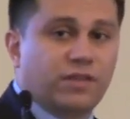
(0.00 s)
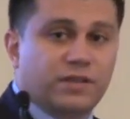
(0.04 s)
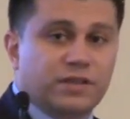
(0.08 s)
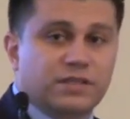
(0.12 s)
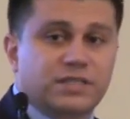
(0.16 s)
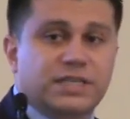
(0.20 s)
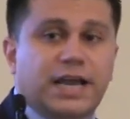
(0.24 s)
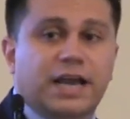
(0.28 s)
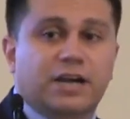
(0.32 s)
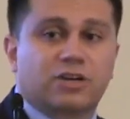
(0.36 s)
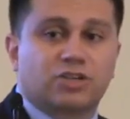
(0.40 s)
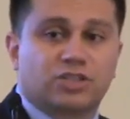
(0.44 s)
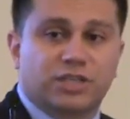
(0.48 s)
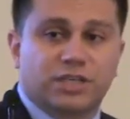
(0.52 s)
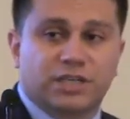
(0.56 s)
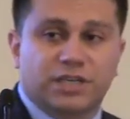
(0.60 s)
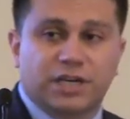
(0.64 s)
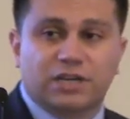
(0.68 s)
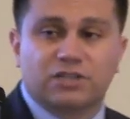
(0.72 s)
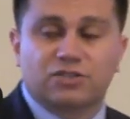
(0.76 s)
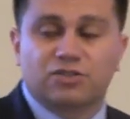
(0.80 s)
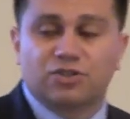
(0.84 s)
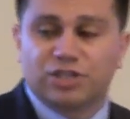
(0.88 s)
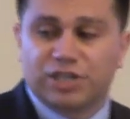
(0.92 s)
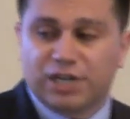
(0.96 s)
this actually
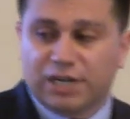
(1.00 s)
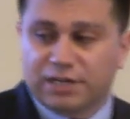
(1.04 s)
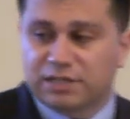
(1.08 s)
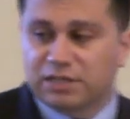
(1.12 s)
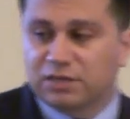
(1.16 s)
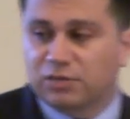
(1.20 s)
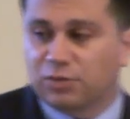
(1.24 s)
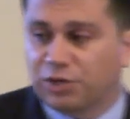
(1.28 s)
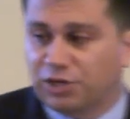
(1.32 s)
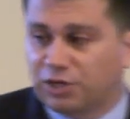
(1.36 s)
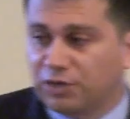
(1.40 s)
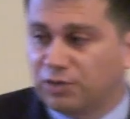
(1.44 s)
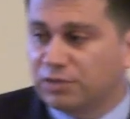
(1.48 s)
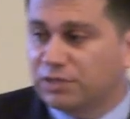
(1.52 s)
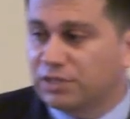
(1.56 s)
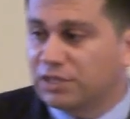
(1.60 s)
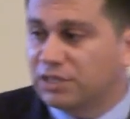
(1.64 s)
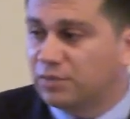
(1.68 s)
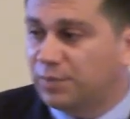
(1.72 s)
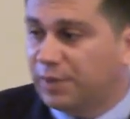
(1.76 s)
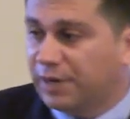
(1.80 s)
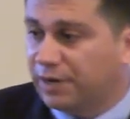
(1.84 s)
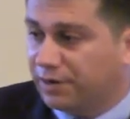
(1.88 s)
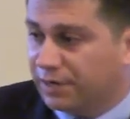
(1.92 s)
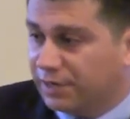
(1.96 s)
does or doesn't reduce
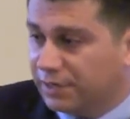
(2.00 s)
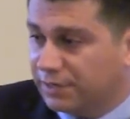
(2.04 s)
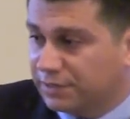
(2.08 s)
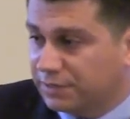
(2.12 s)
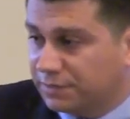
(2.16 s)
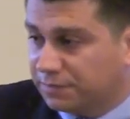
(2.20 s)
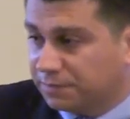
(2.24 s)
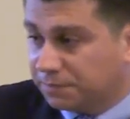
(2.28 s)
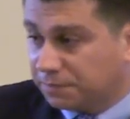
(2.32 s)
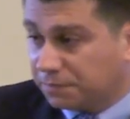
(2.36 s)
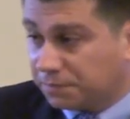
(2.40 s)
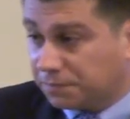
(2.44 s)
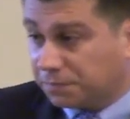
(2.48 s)
disparities.